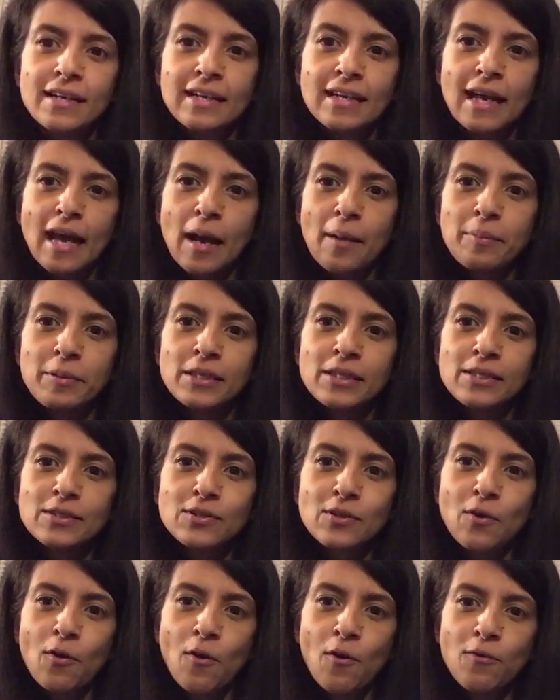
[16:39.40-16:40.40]

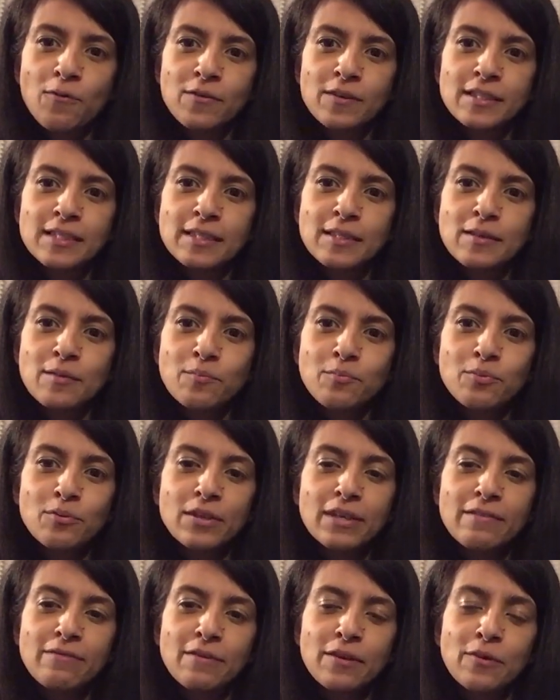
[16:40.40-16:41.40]
Cabinet Office
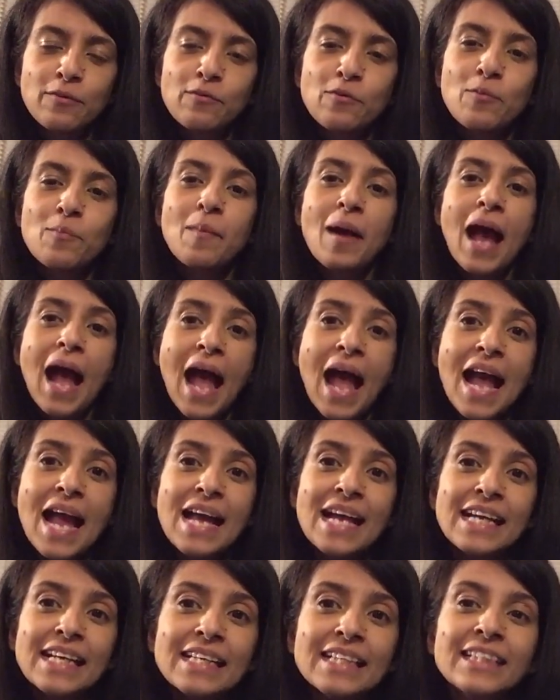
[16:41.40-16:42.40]
Briefing Room
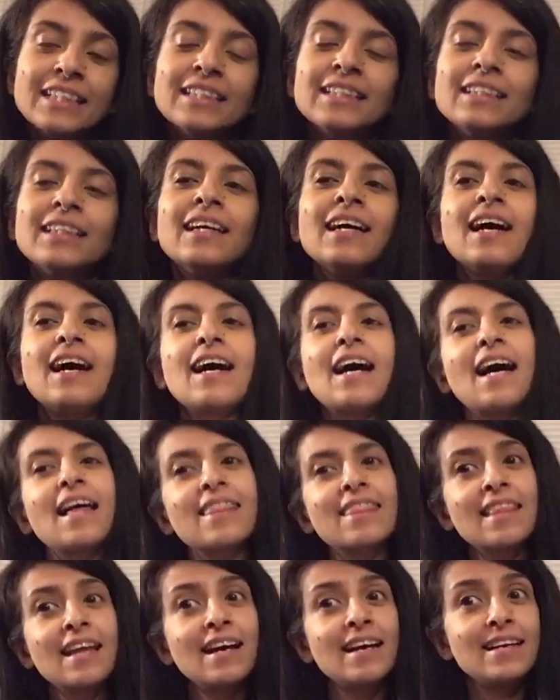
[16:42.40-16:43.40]
A.
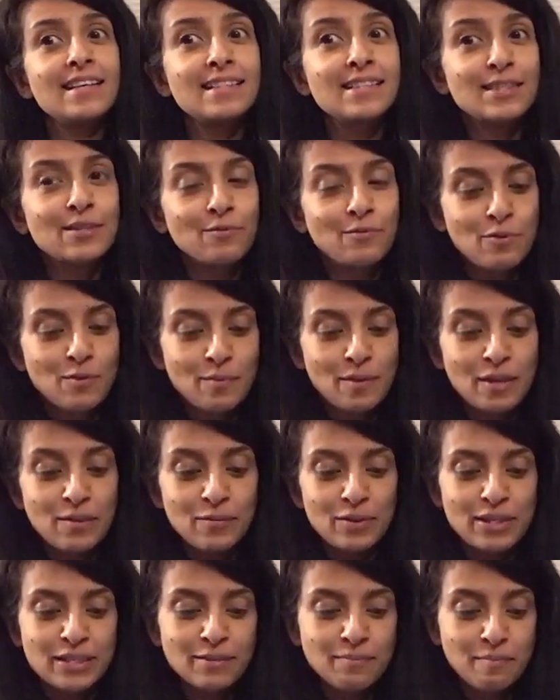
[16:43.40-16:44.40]
And that is the room in
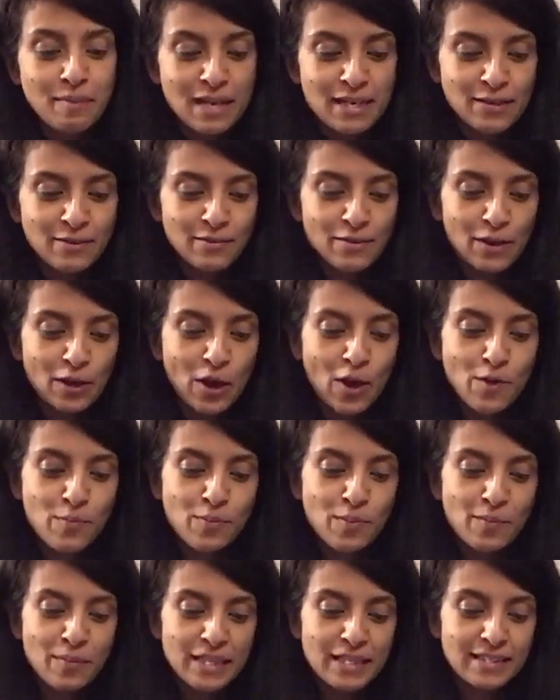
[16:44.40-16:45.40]
which many of the
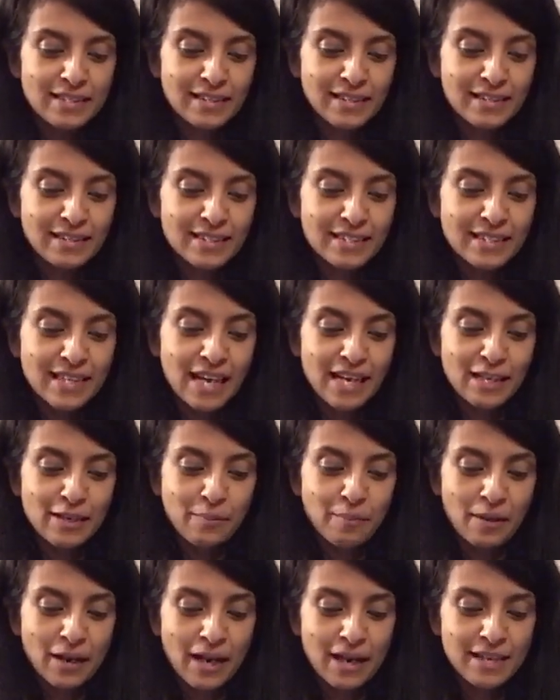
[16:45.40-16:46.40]
Cobra meetings
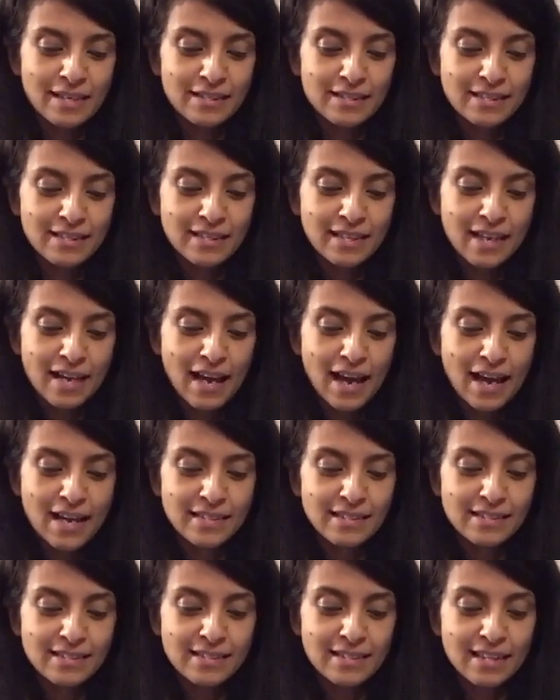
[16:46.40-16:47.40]
take place,
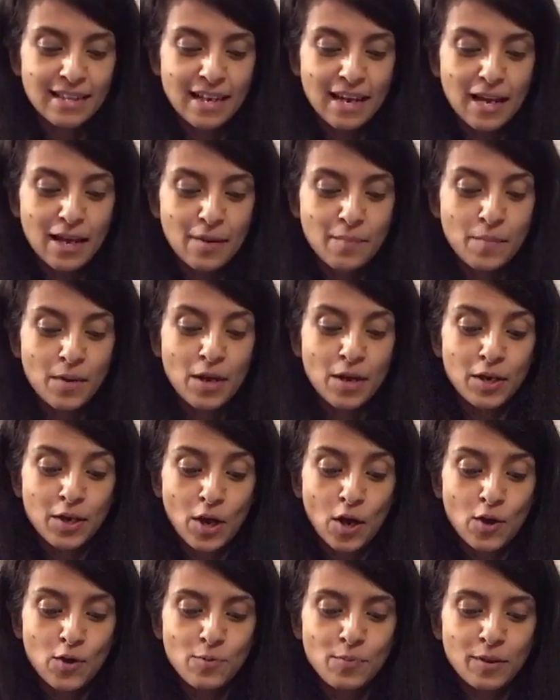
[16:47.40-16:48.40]
hence the name
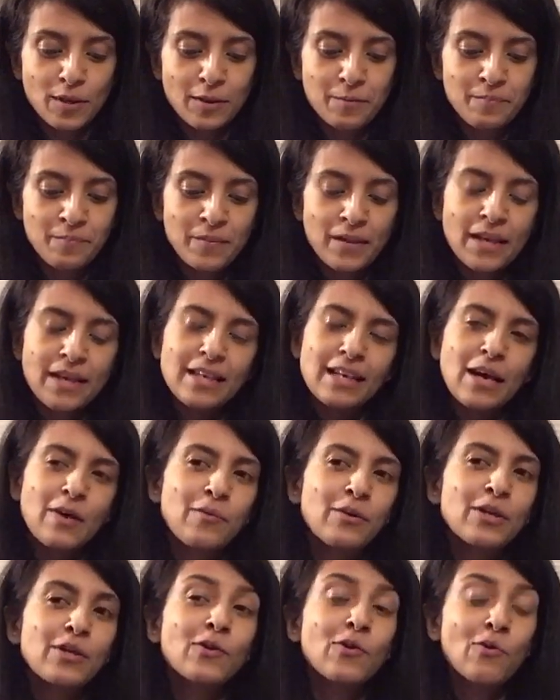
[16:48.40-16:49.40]
Cobra. Now,
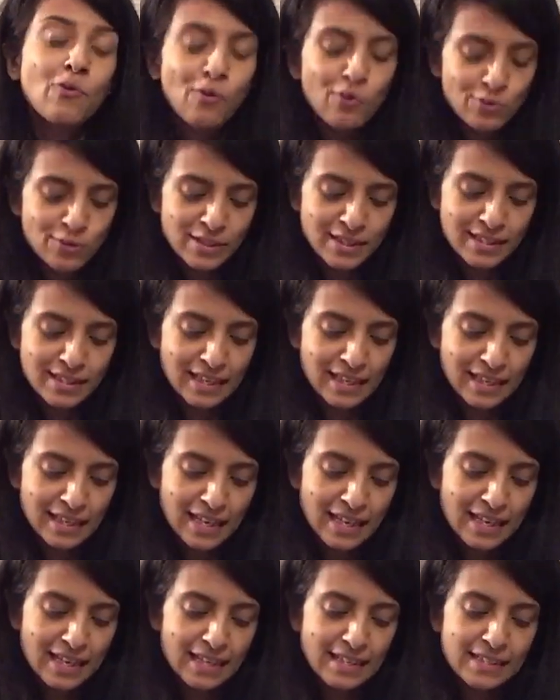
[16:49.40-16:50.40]
an acrostic
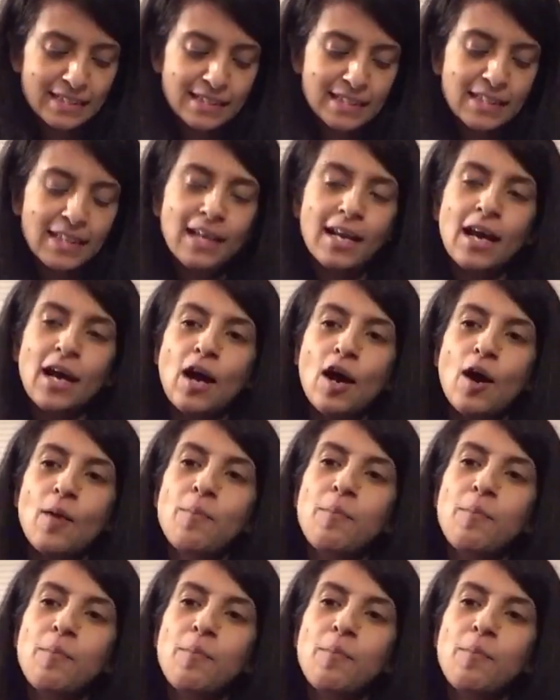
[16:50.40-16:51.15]
is a